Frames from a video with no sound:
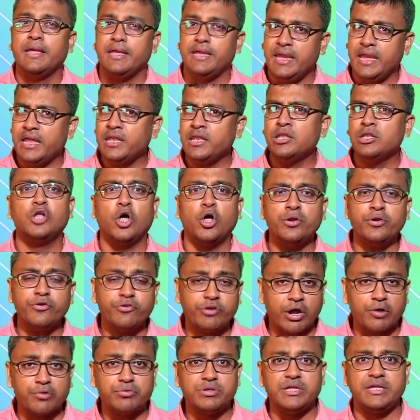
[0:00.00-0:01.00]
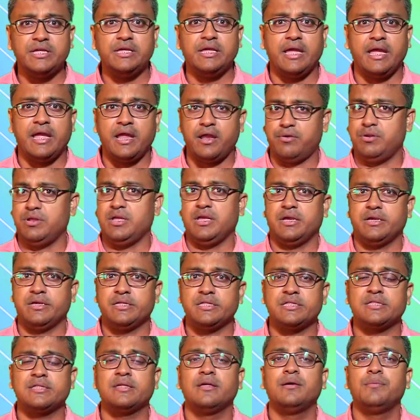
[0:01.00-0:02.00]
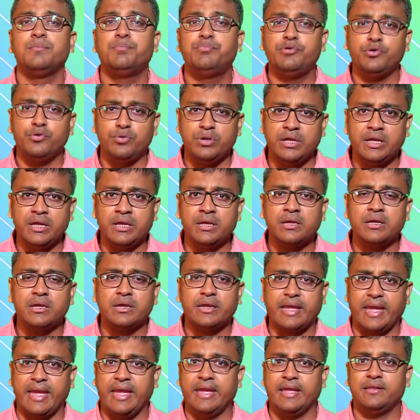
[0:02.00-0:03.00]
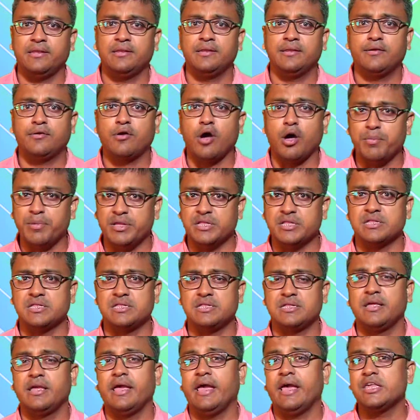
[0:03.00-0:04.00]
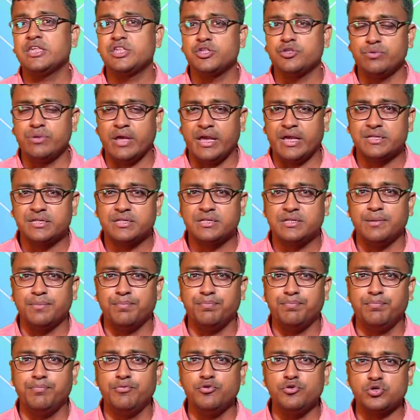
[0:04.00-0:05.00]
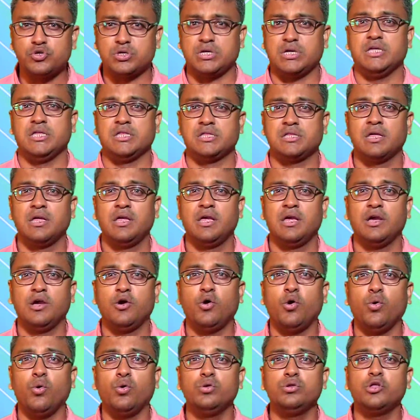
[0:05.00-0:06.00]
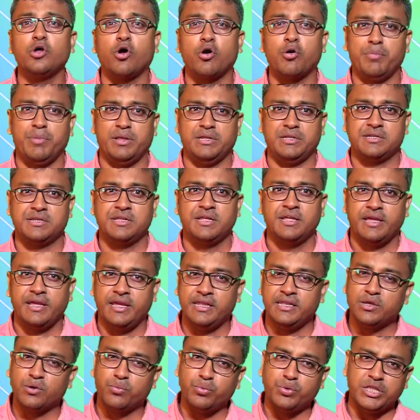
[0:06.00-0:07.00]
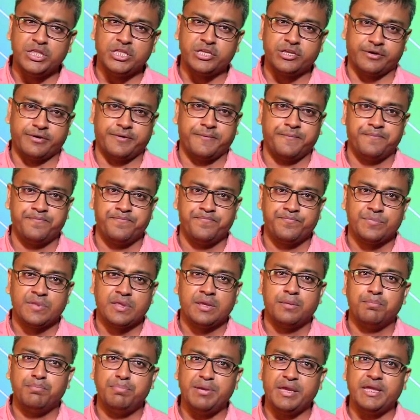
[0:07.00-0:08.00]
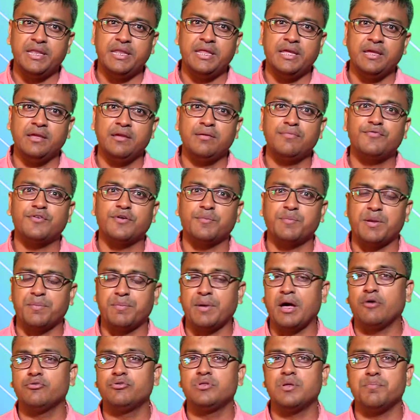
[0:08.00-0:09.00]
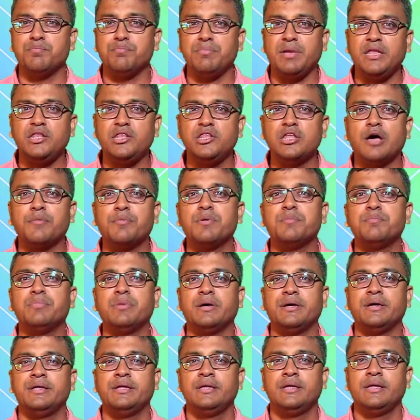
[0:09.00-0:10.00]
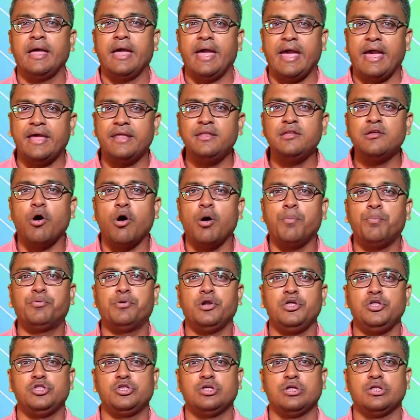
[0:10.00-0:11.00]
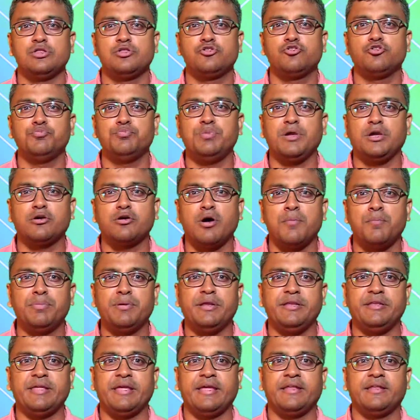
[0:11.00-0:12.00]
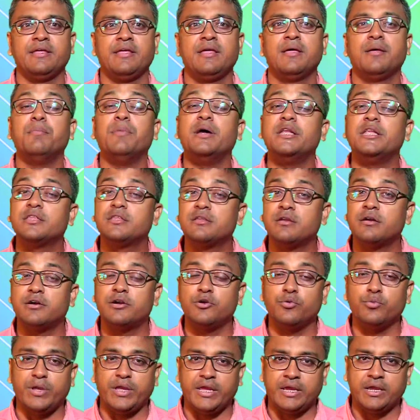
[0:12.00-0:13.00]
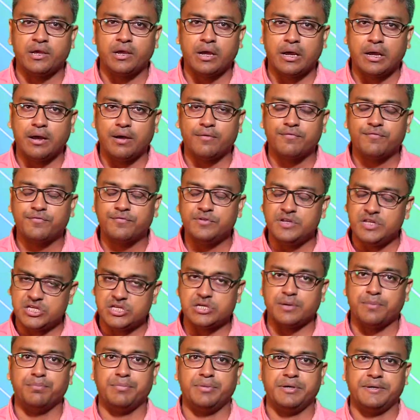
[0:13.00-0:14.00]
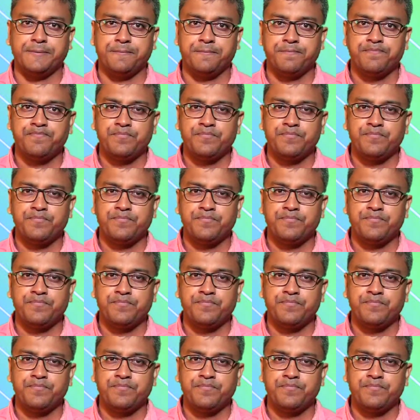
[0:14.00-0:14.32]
In non-droughty areas, pruning can commence as soon as the bushes go dormant in the winter, beginning from about the mid-November, and the operation should be completed by the third week of December.